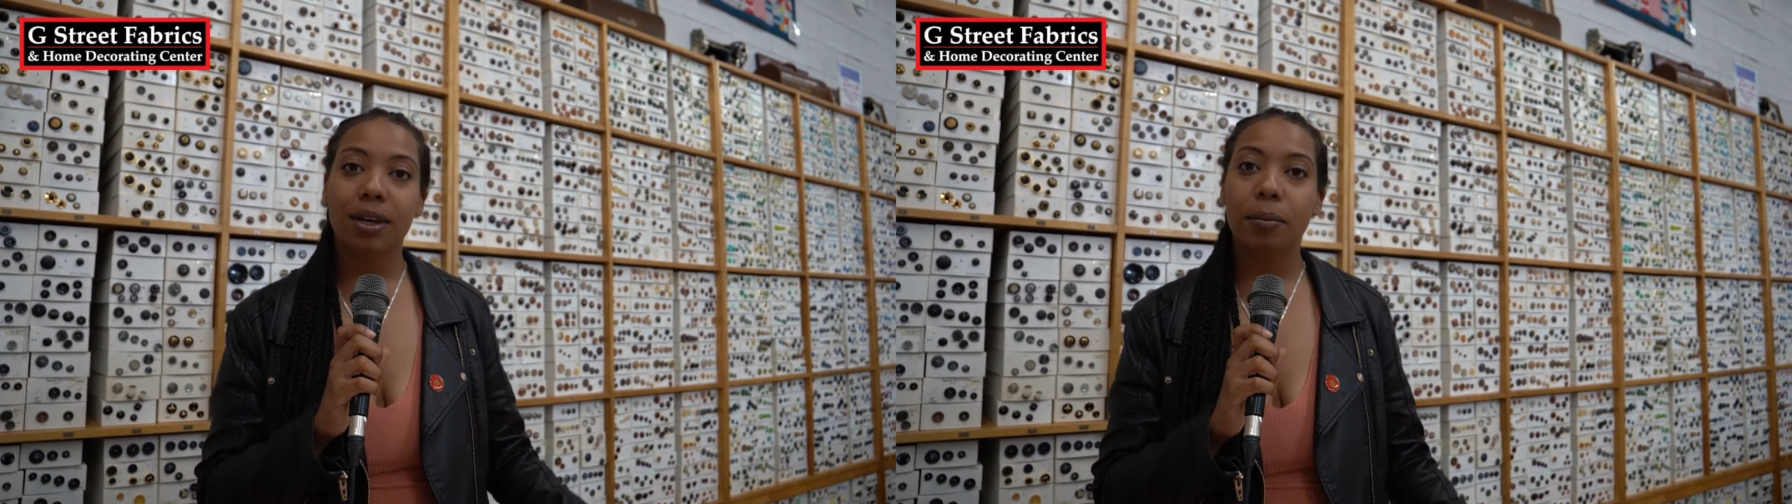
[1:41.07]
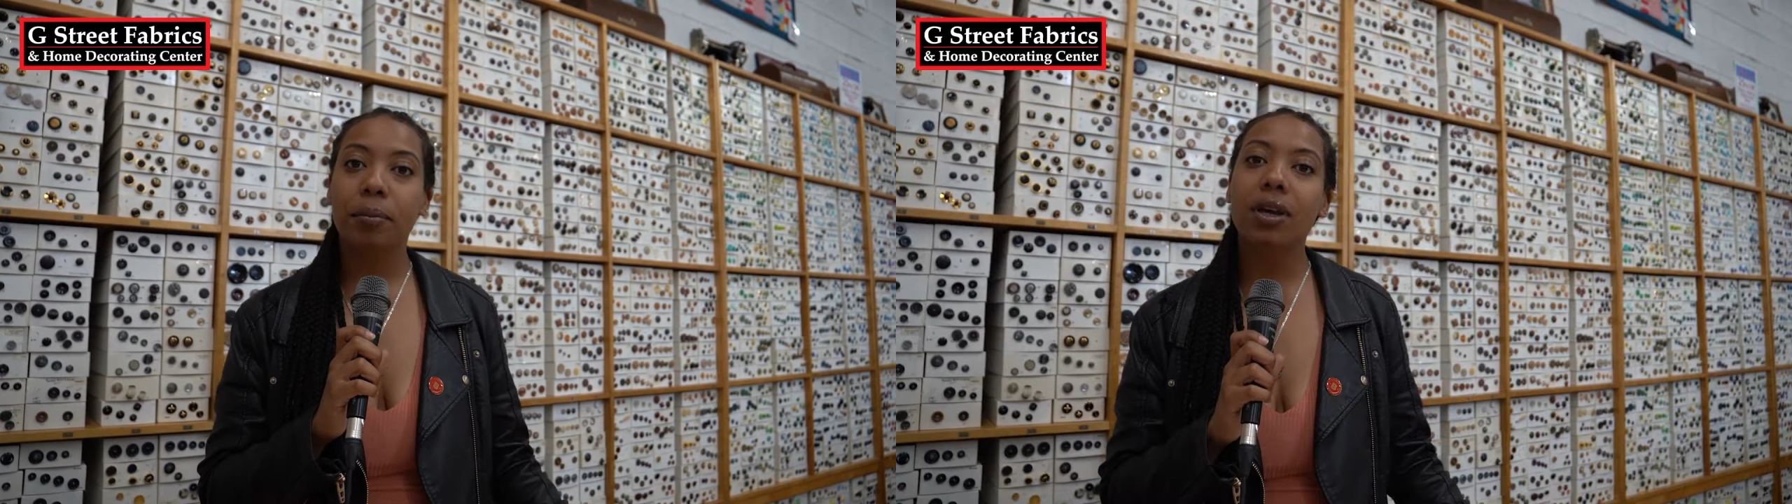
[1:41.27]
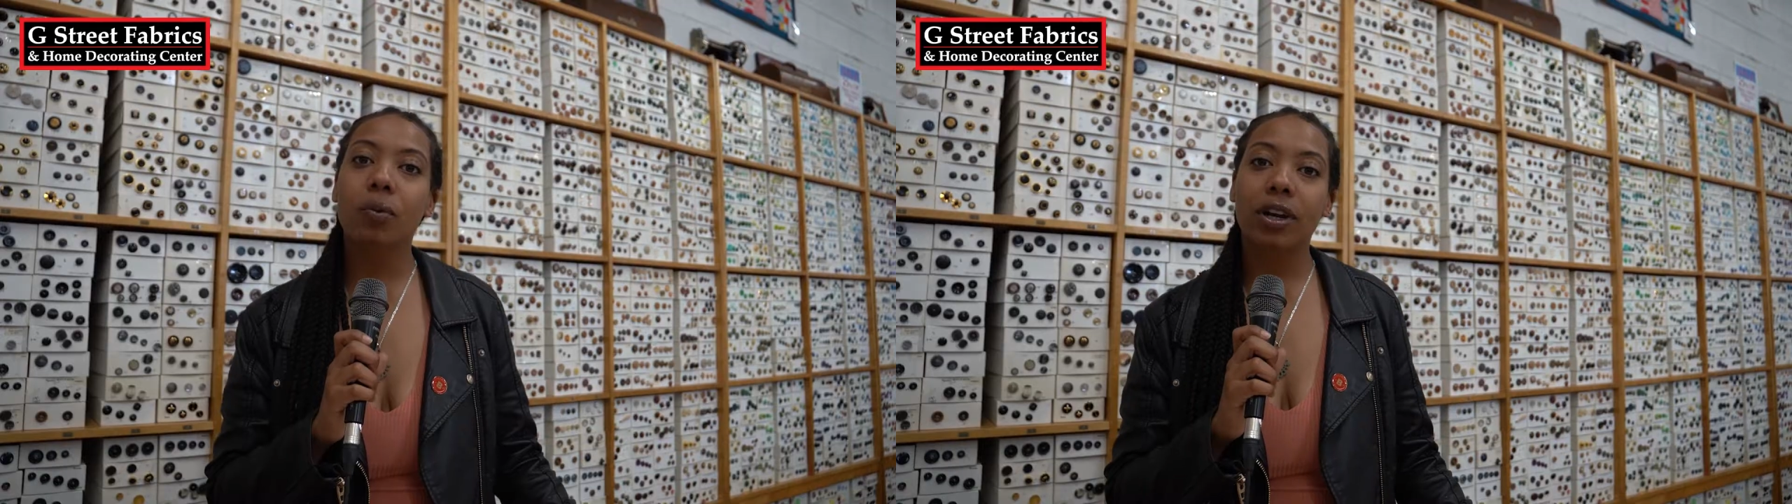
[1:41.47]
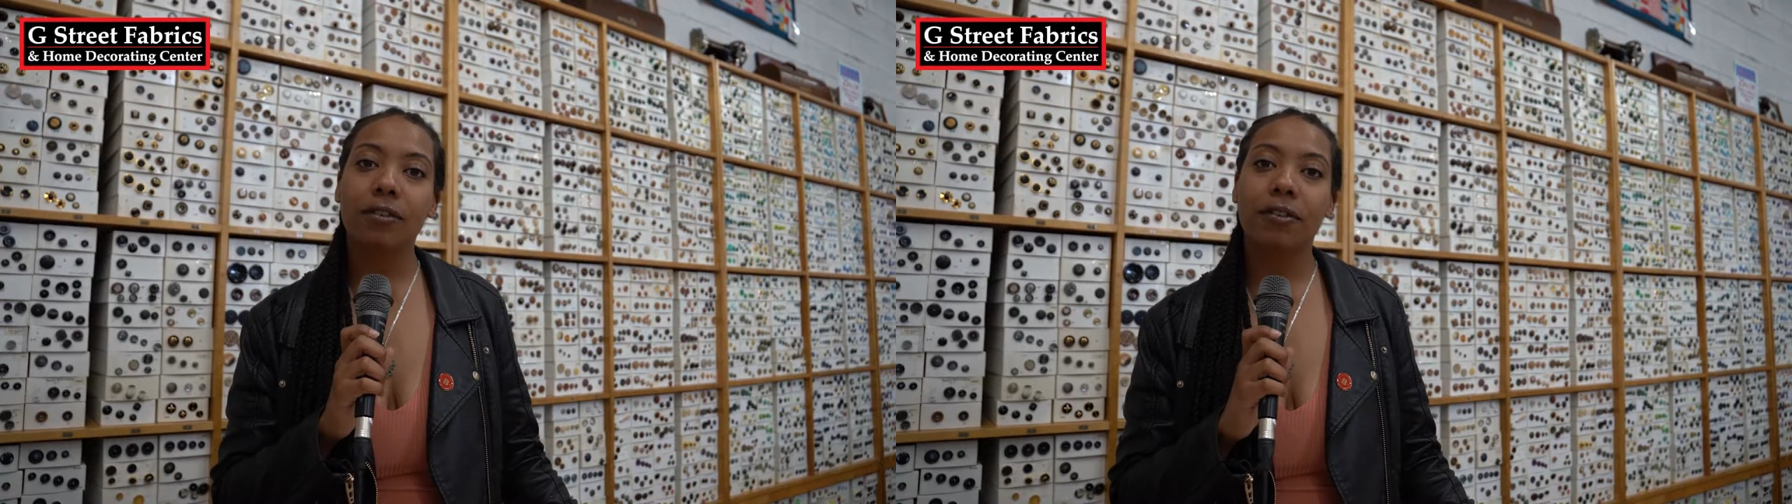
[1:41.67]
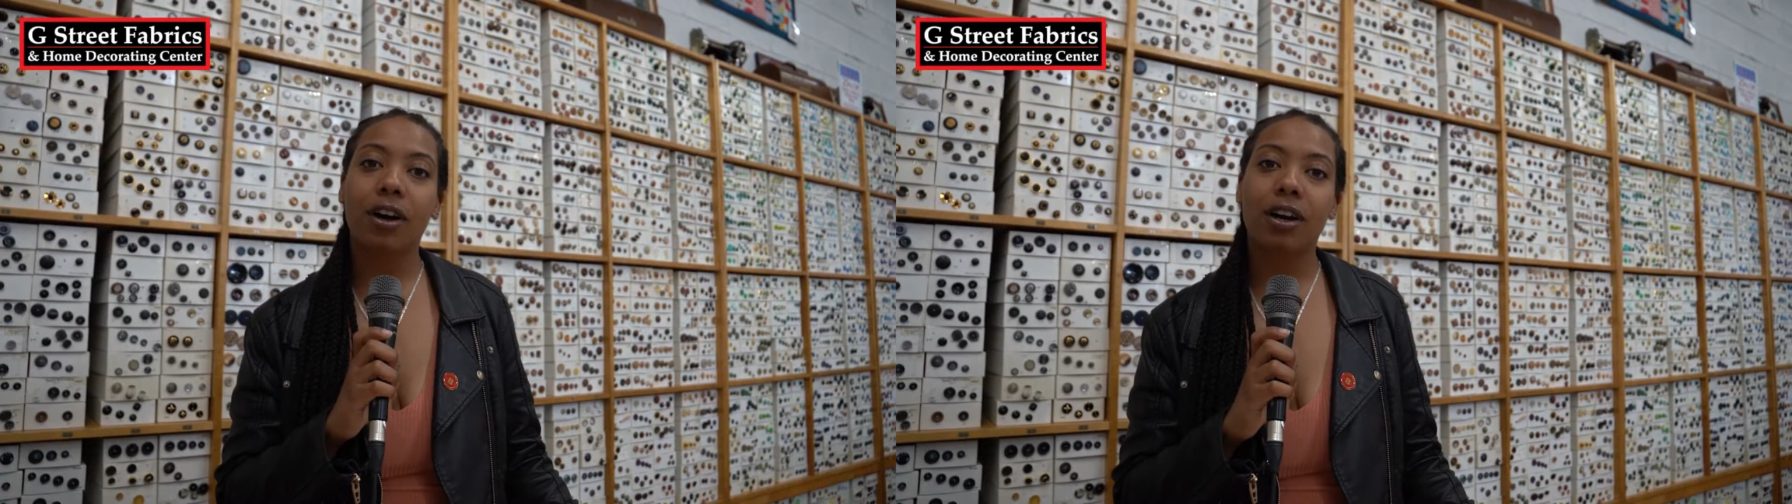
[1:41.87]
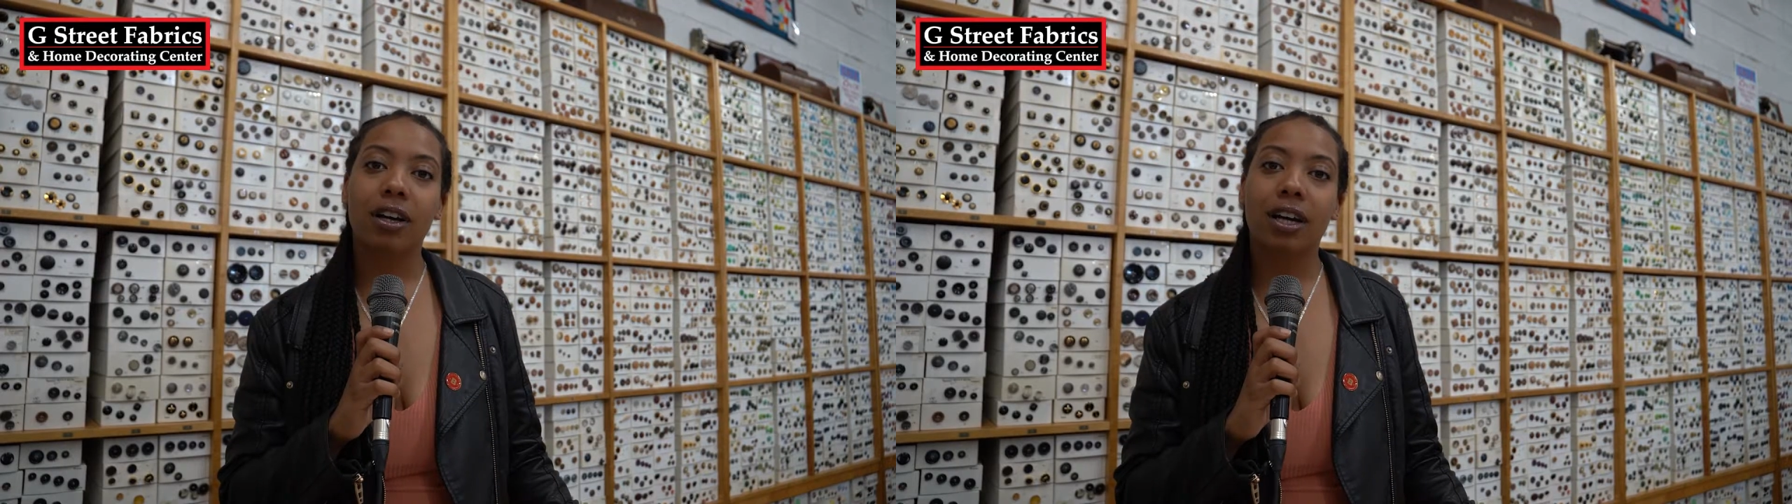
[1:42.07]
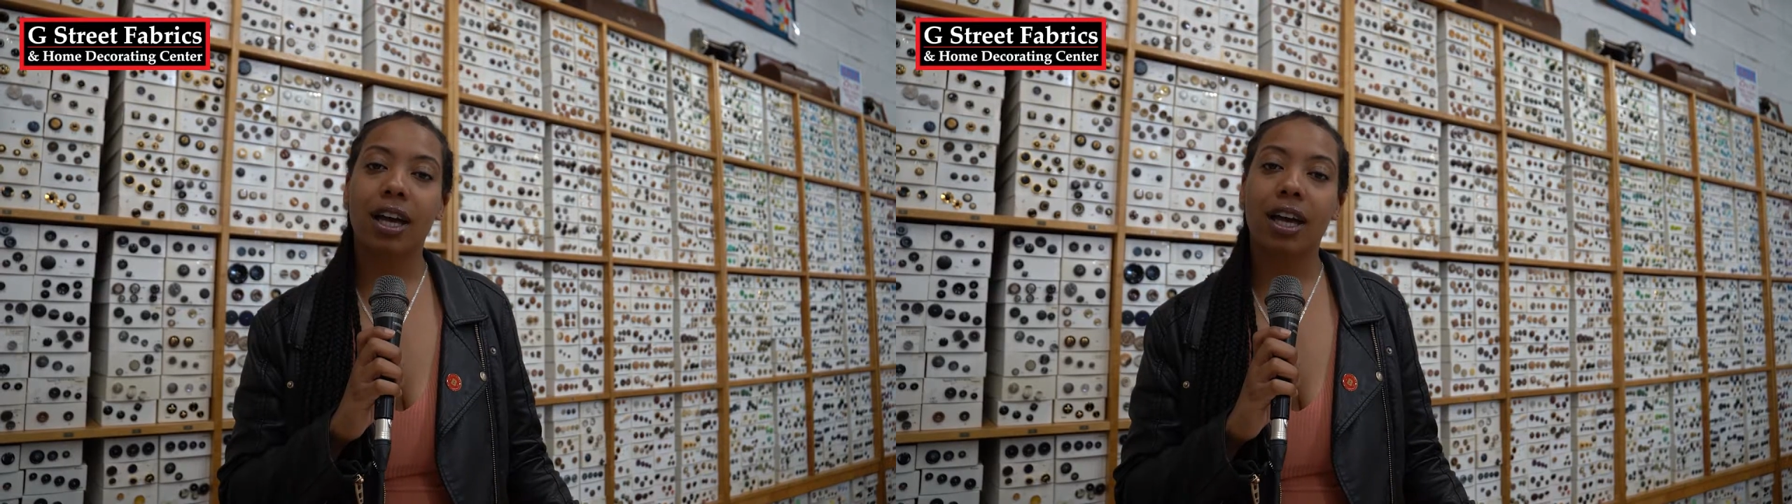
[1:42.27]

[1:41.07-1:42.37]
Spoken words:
meet one of our